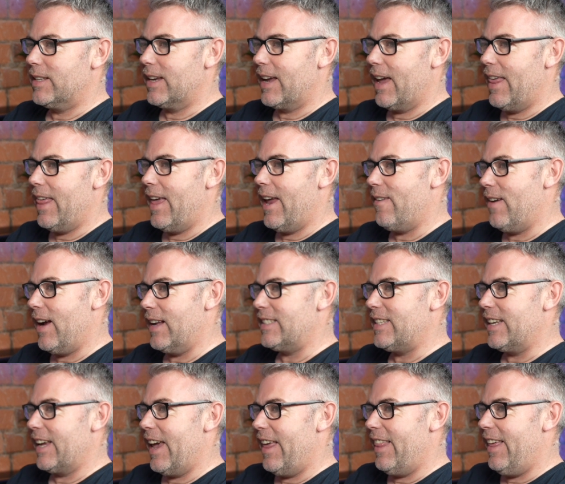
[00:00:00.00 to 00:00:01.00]
to get their act
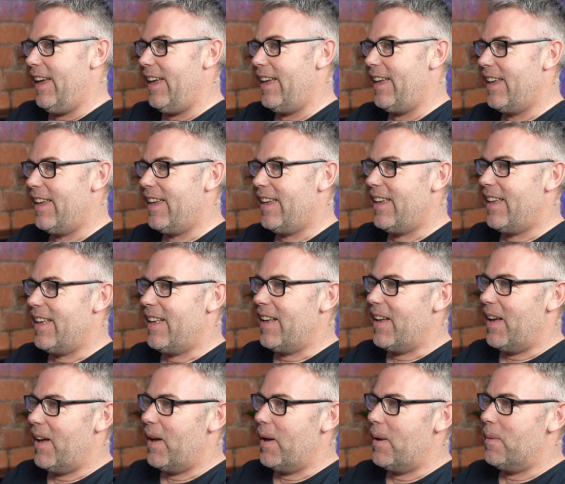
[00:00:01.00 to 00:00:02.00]
together
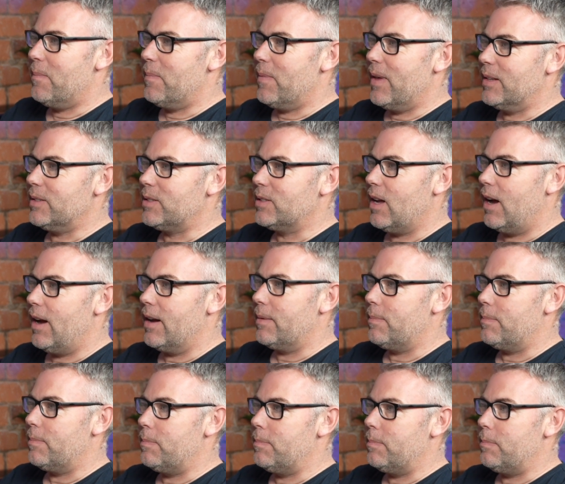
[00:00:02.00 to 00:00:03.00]
and started
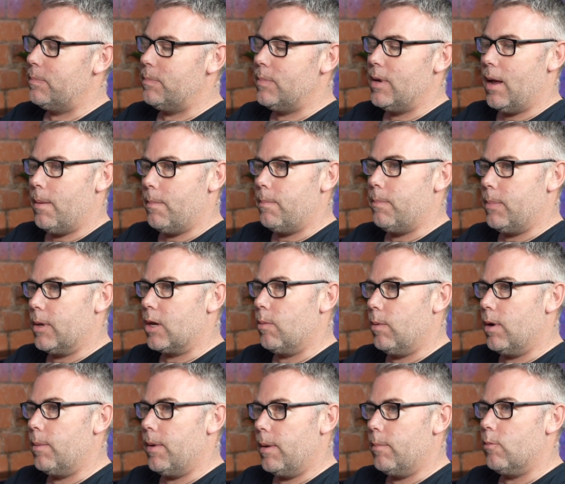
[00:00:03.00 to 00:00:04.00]

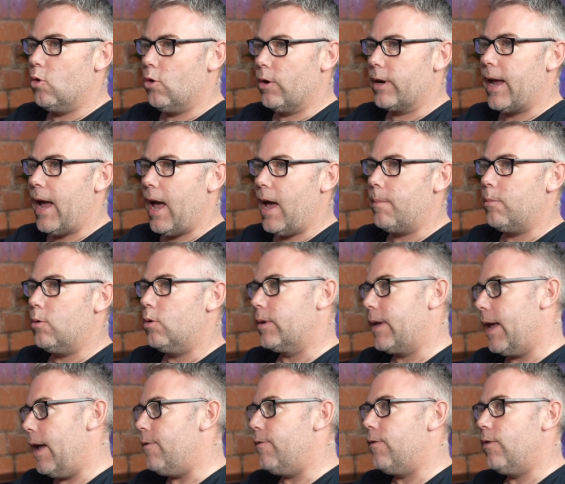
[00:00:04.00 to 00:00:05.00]
becoming a bit more accountable,
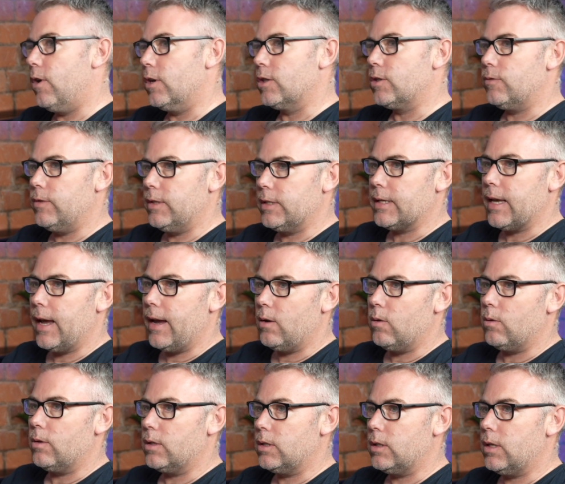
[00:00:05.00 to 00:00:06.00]
getting philosophies, getting
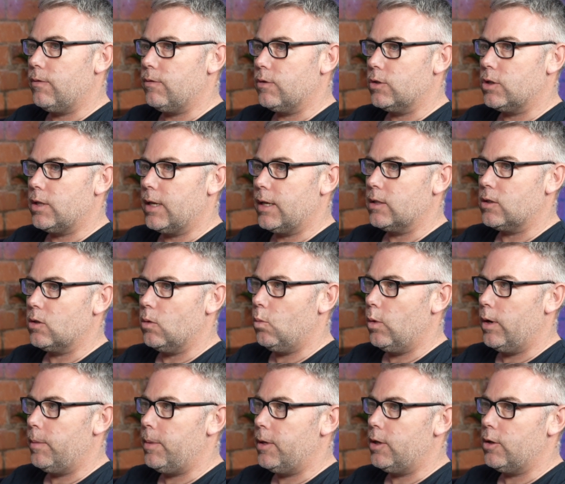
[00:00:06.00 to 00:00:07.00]
all the different things that
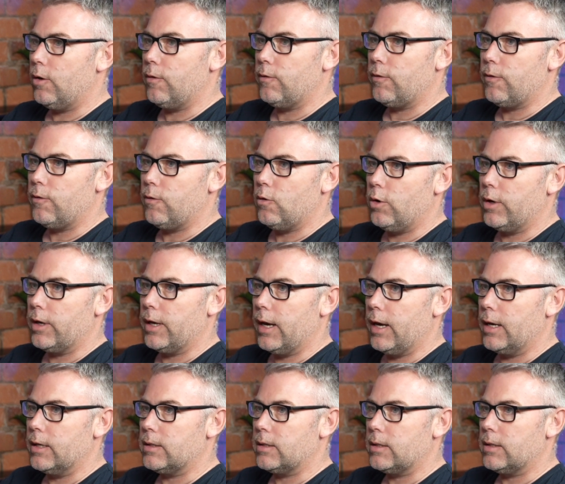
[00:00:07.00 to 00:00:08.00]
we'd been doing for 4
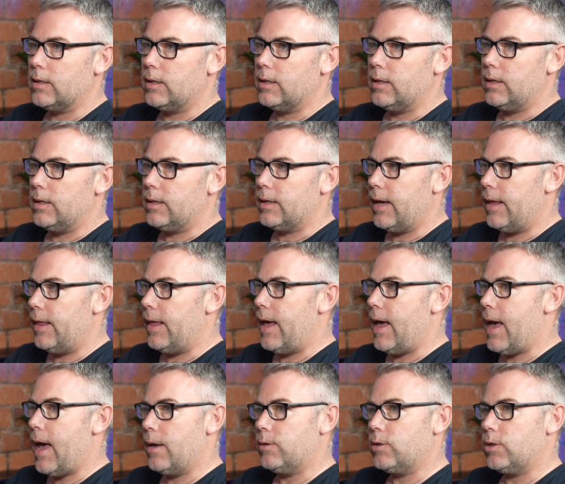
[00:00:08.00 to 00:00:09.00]
years, get their
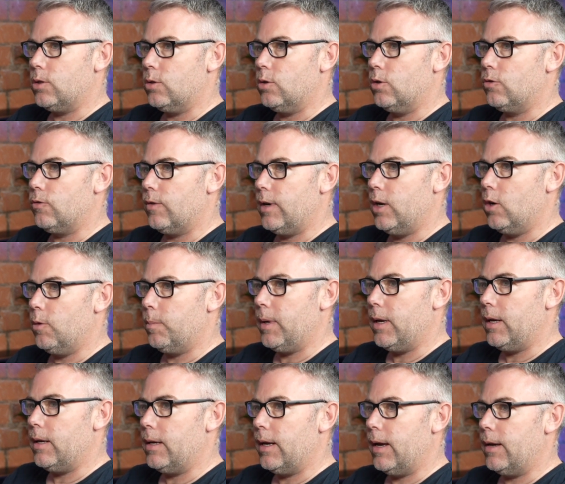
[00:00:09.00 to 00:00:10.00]
house in order a little
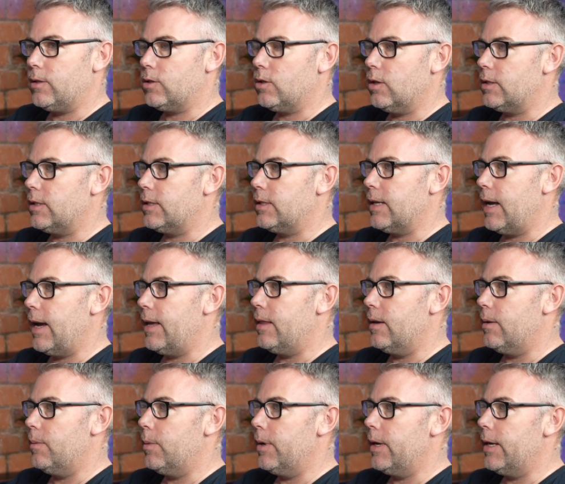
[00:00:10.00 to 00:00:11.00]
bit. Now, it's not to say
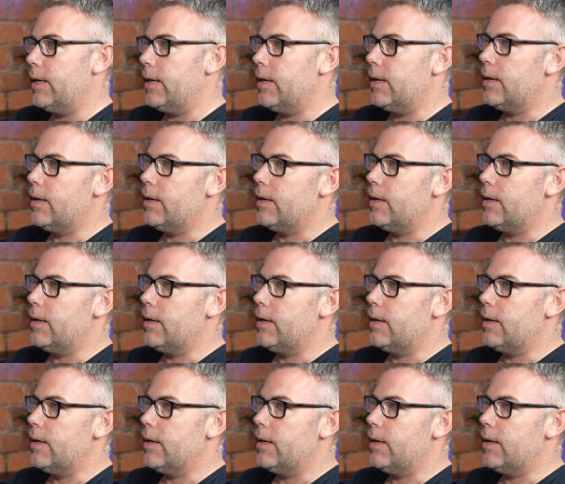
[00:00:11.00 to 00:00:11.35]
that we